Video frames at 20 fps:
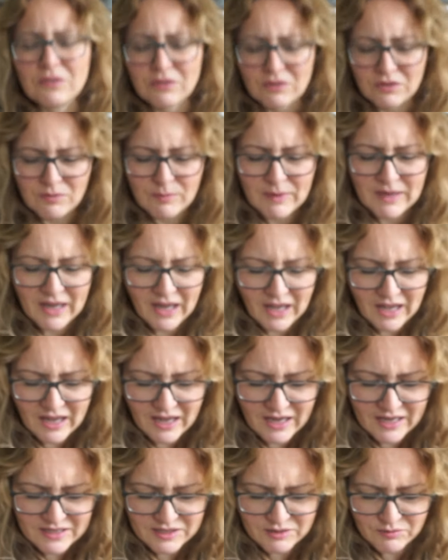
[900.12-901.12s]
know. My
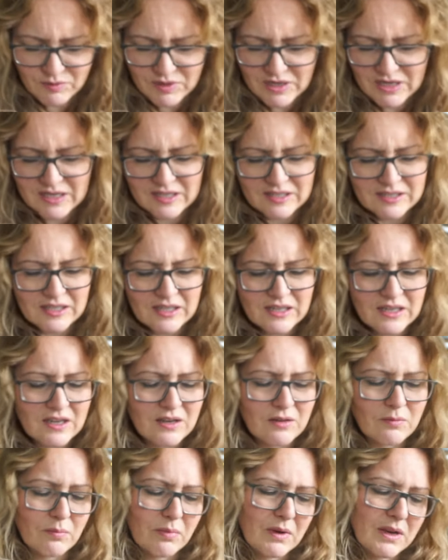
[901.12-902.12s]
heart is really
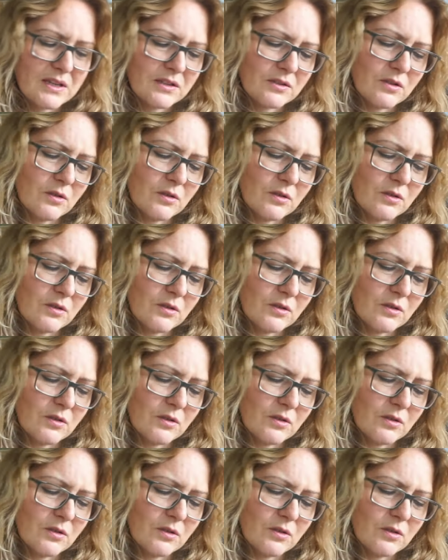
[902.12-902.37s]
saying, please